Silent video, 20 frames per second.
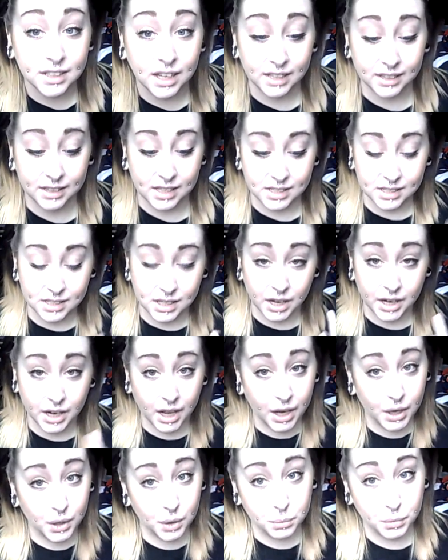Like, this side
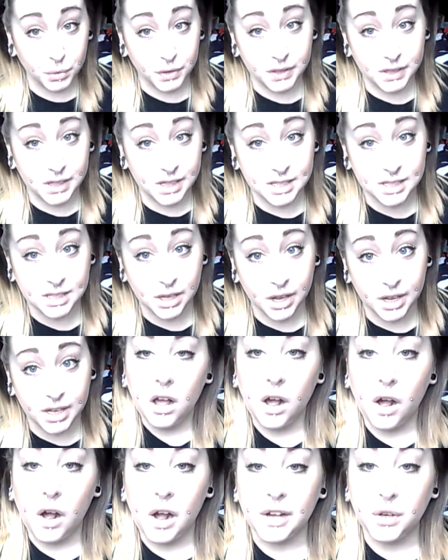hurt a lot more than this side.
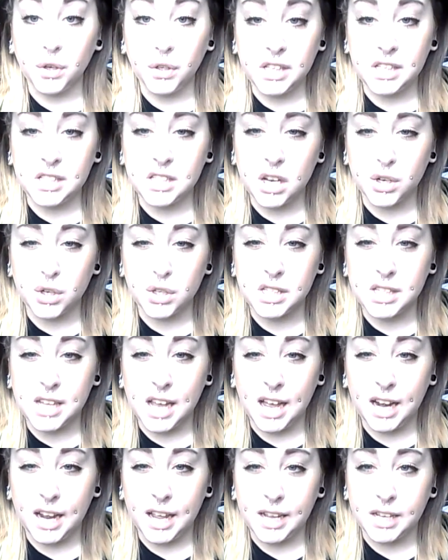I got these done on
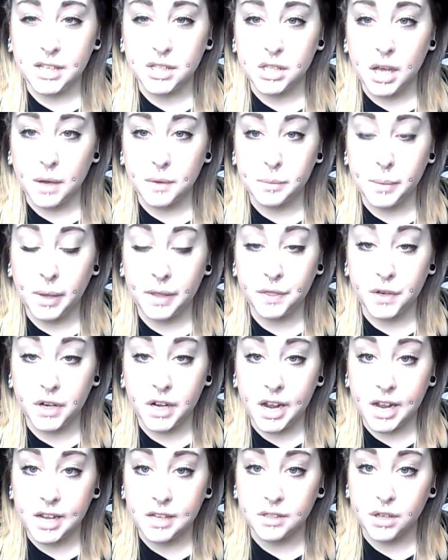Saturday, so that was about
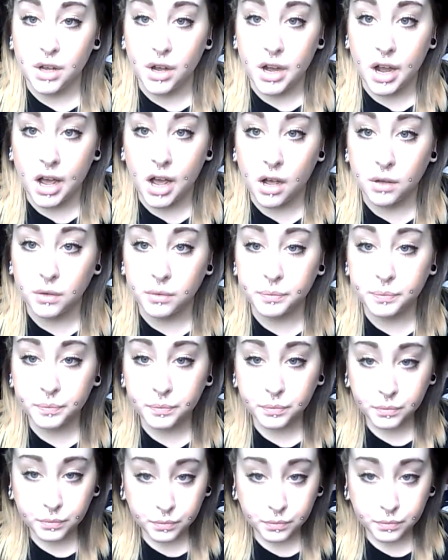3 days ago now.